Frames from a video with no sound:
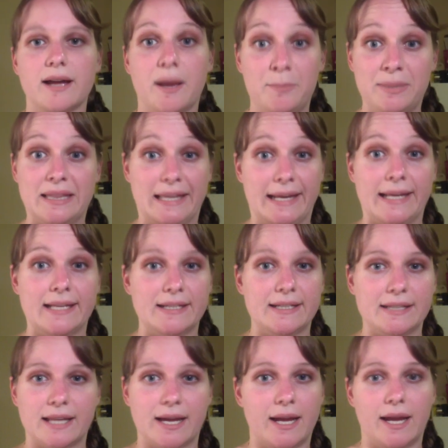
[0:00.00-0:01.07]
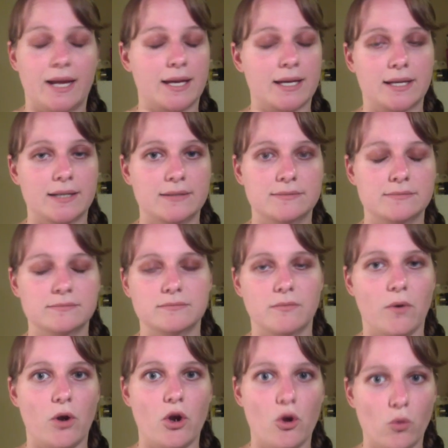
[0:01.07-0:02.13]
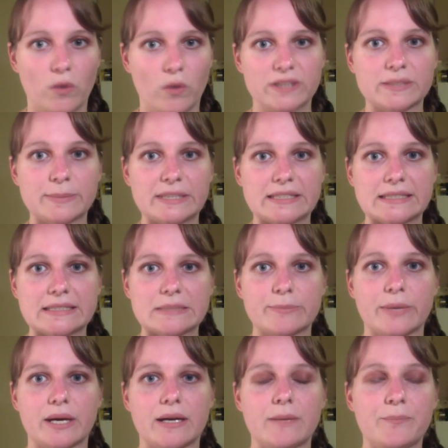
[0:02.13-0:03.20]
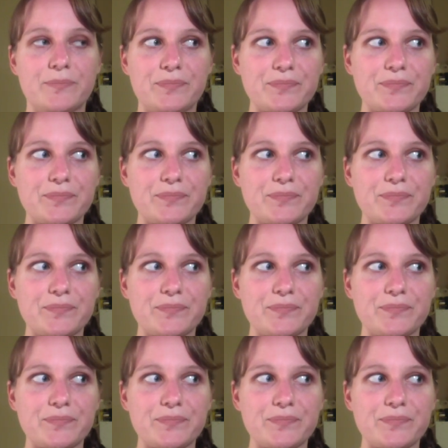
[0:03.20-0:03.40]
I plan like no one's business, but